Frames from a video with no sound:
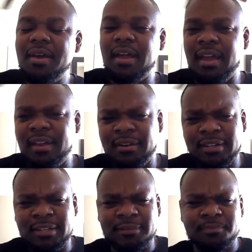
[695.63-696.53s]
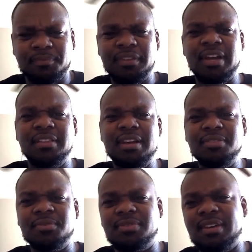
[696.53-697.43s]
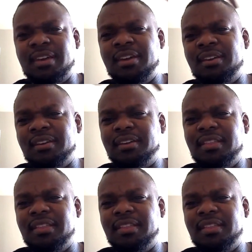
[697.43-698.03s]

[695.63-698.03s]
And another thing